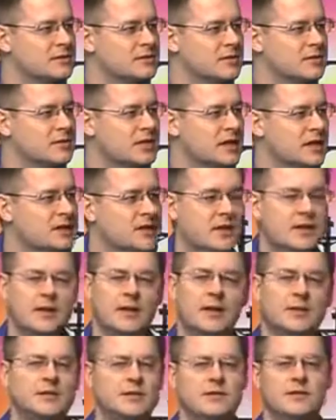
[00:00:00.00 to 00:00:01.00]
Some yeah. of these guys, and,
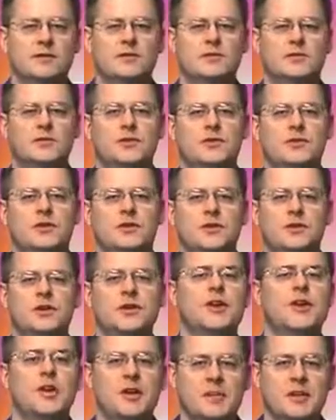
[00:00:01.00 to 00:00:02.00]
and yeah. you, can, you
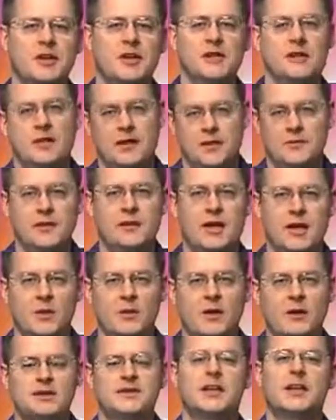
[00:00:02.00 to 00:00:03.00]
can go to Ibn Kathir if you like
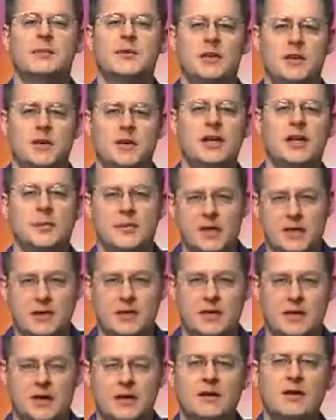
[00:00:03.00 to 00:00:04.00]
one example. Go to Ibn
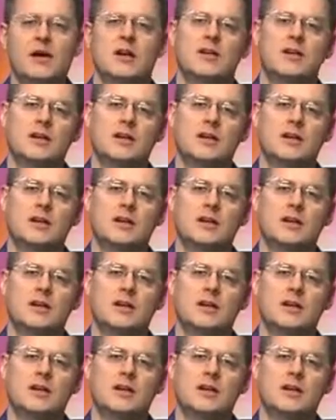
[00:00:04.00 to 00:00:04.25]
Kathir, mm-hmm.